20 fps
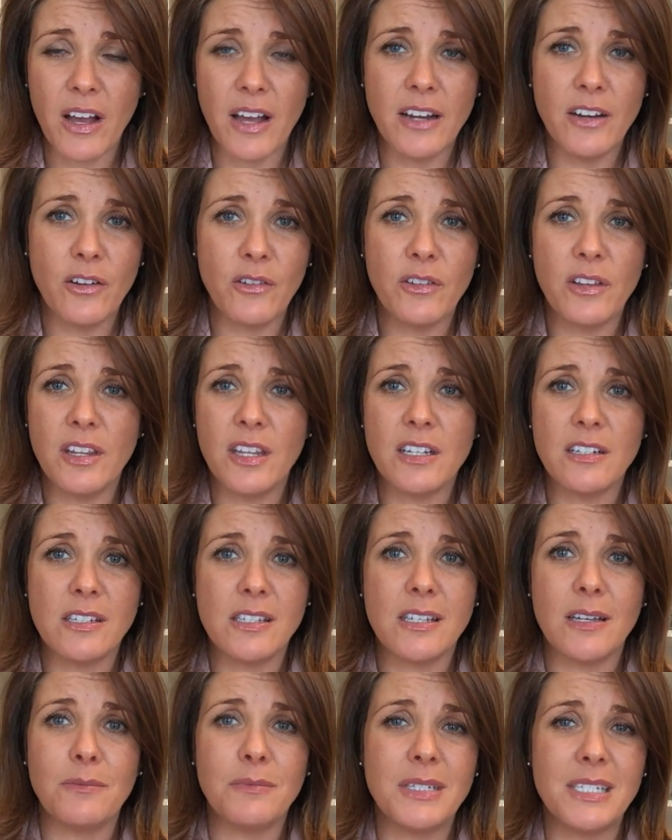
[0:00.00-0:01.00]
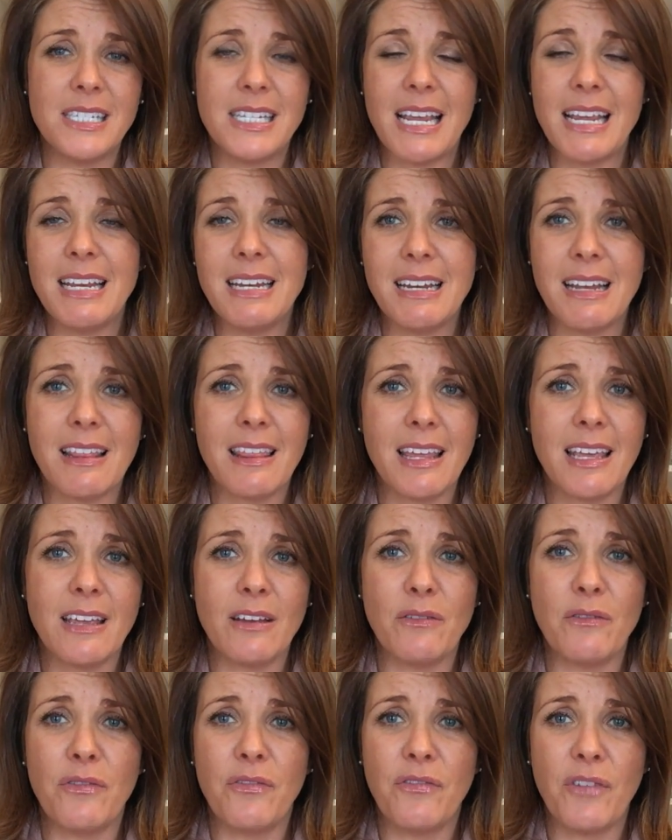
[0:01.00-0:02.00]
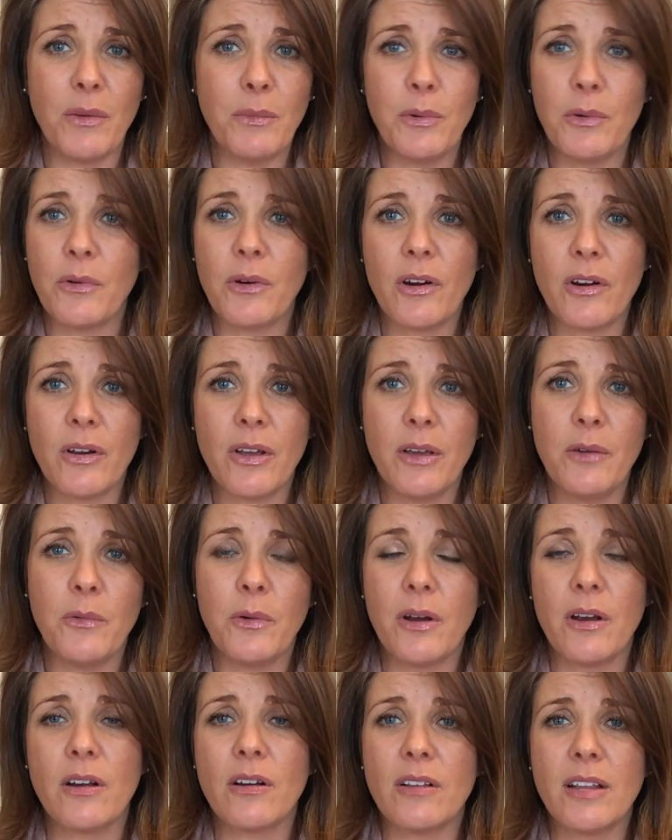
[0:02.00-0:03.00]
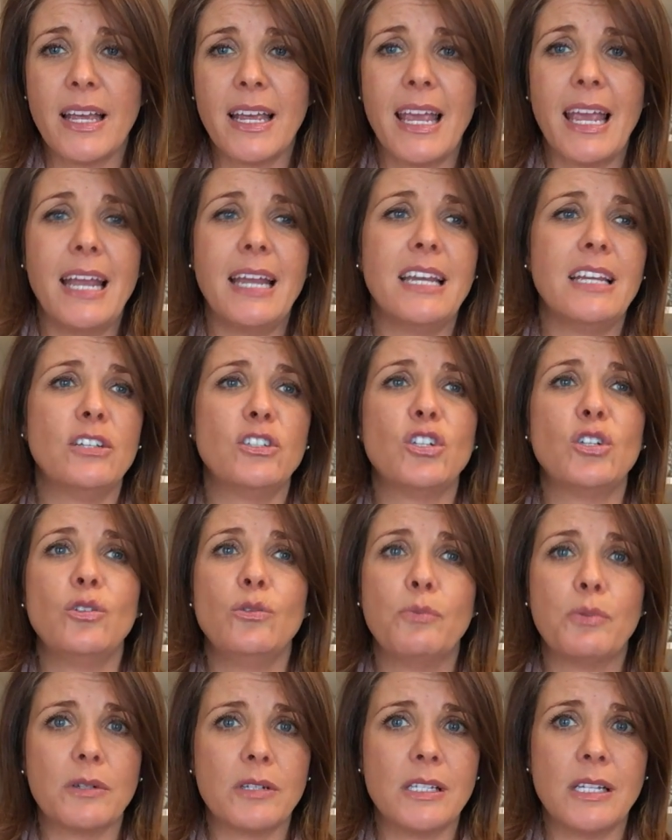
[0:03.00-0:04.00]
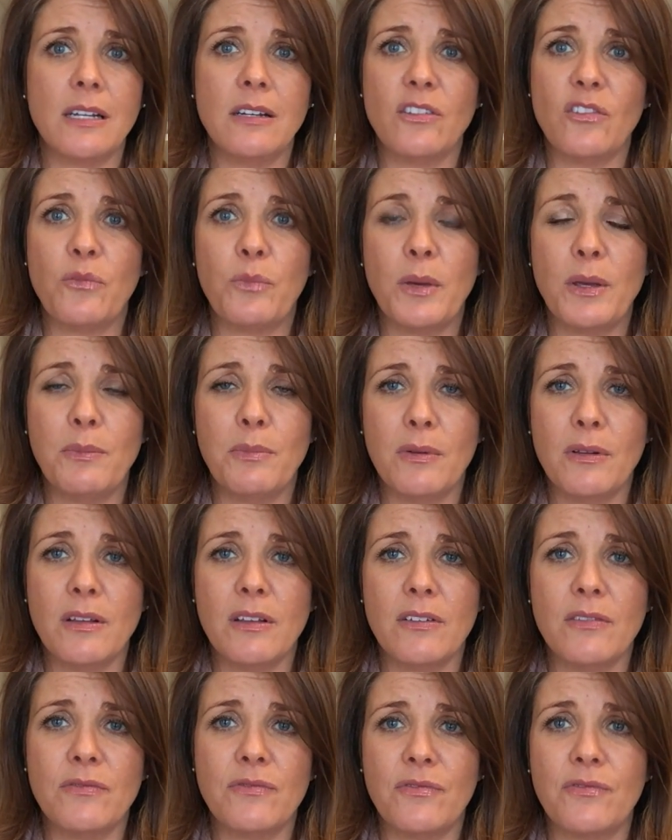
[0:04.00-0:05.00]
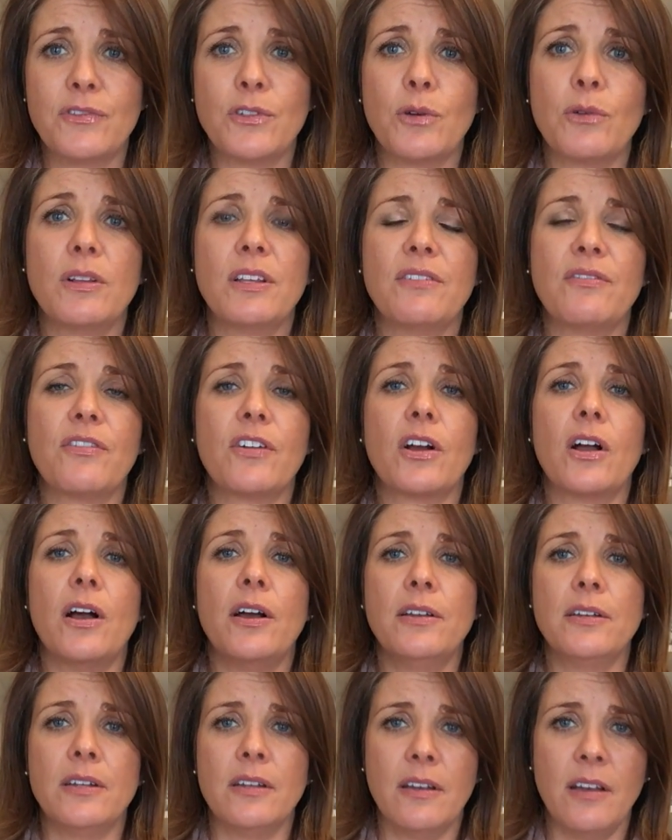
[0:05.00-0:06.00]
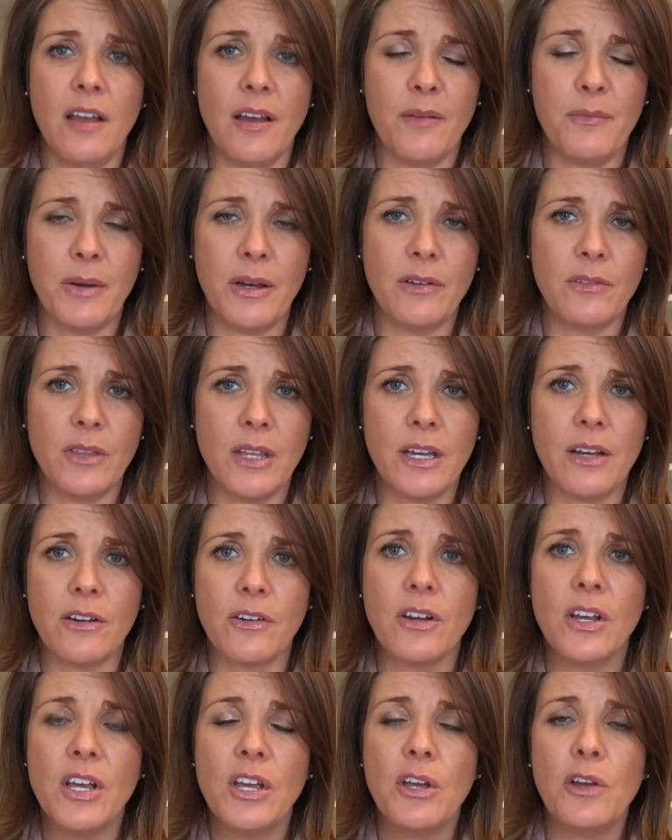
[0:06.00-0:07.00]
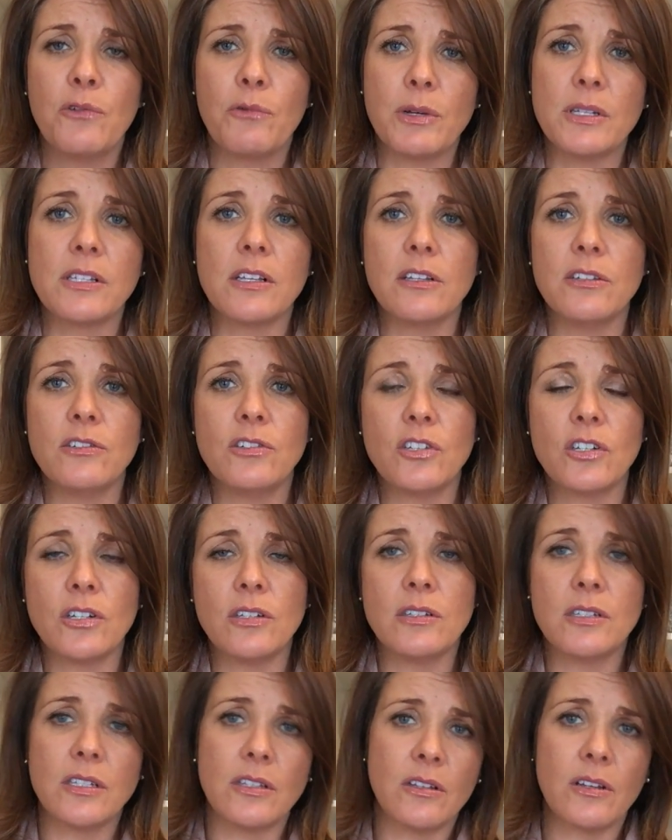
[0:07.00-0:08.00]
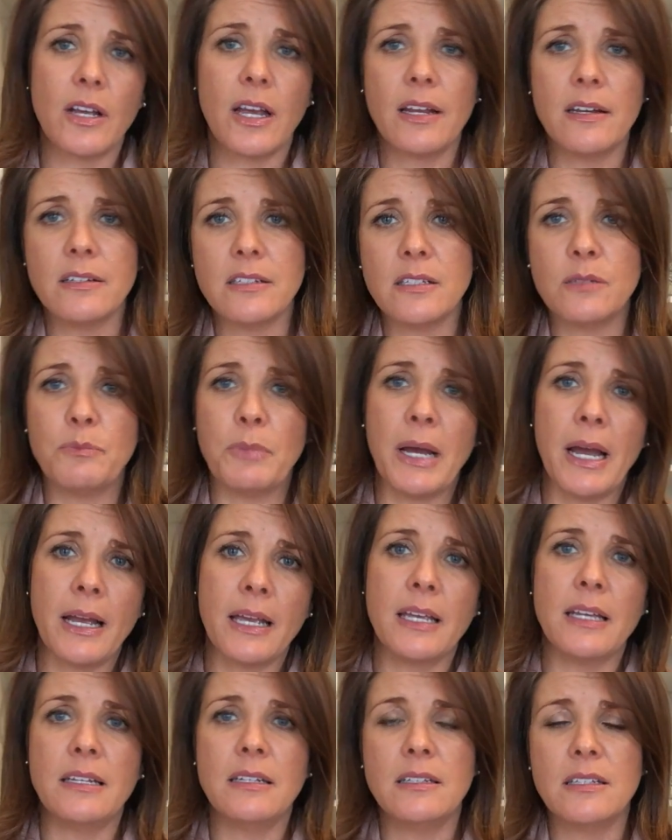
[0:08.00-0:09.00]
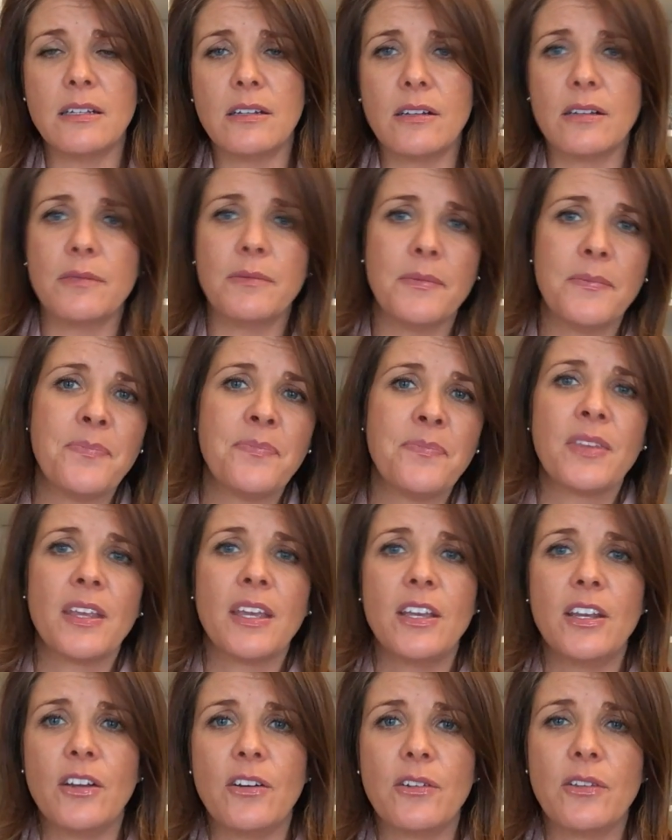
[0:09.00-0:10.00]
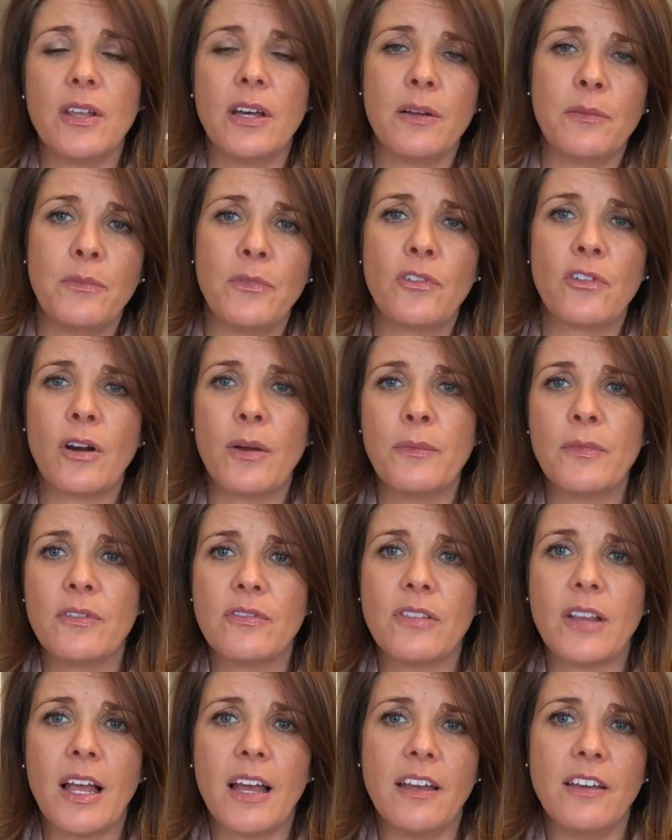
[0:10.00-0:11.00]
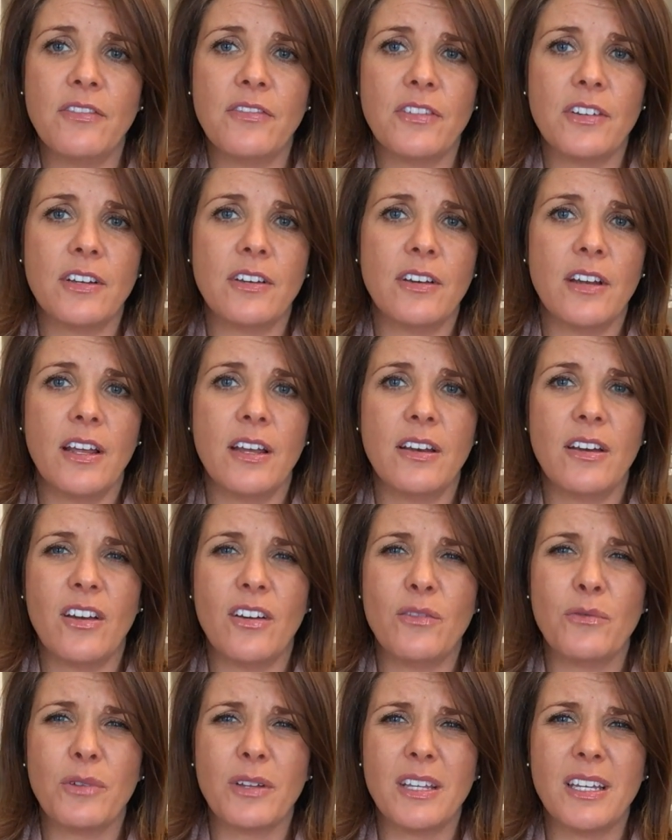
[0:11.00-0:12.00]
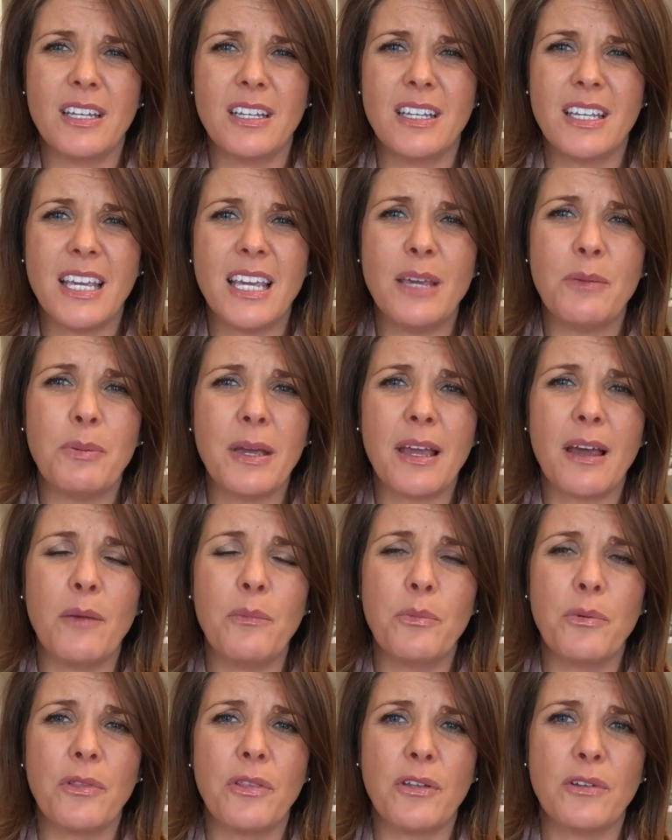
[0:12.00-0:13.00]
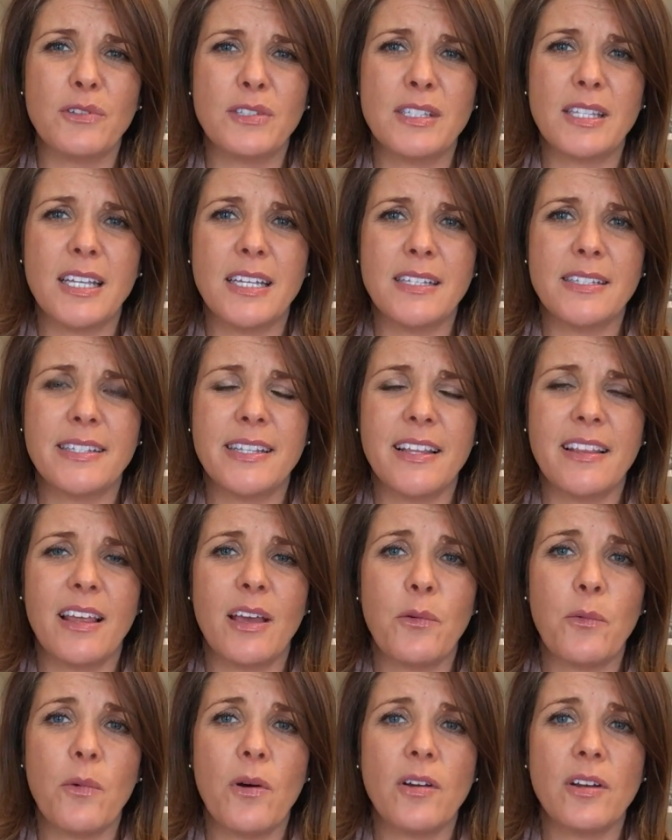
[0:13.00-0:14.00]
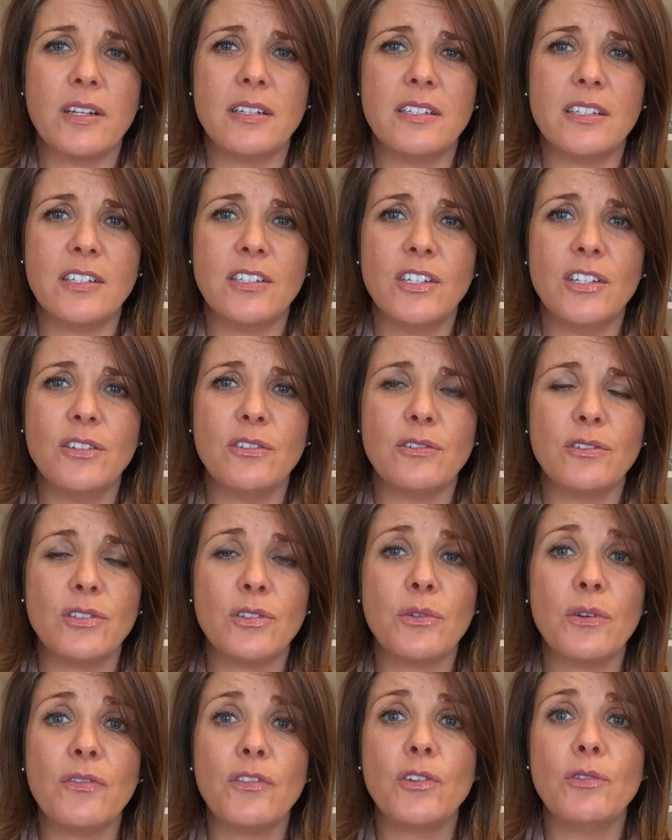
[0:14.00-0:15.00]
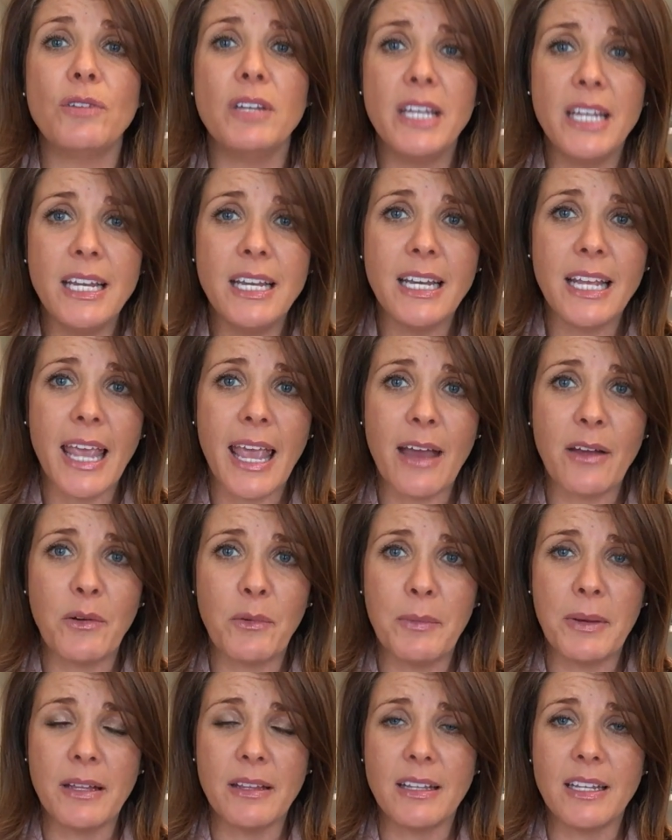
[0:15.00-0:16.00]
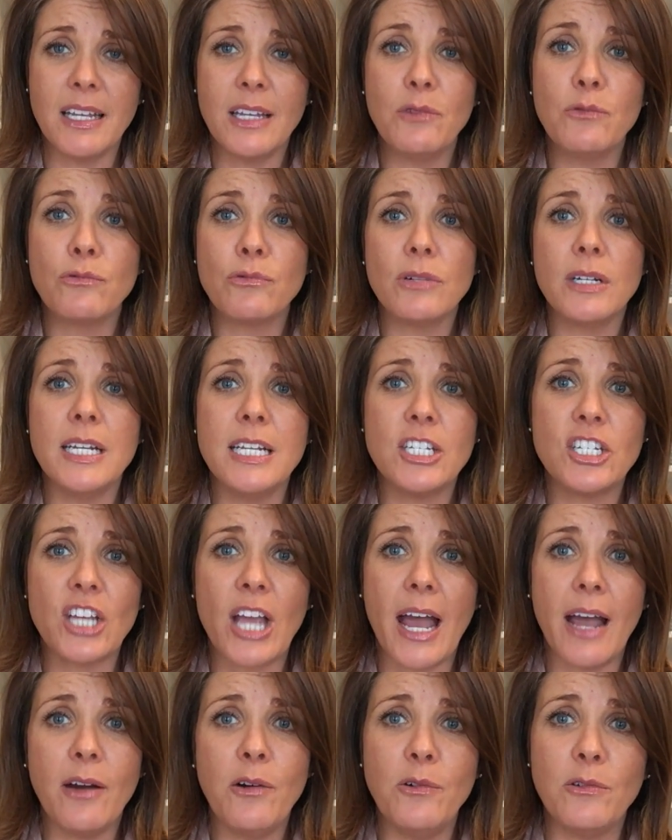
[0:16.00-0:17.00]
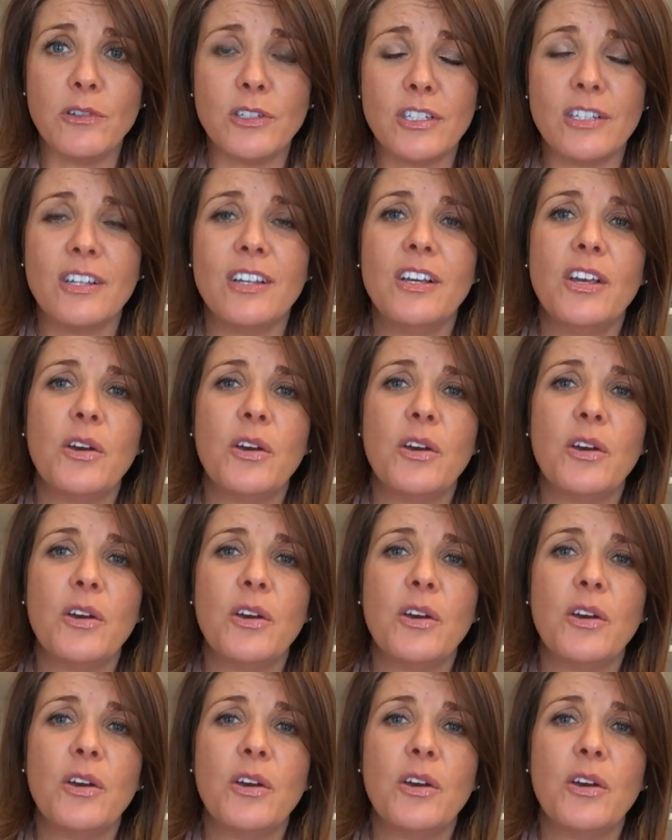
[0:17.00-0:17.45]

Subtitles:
I know that there's some date, I think in February, where like 82% of people have totally forgotten about their resolutions, and they're kind of just back into, the humdrum of life and not really keeping up with those things that they wanted to do. So if you need accountability, reach out.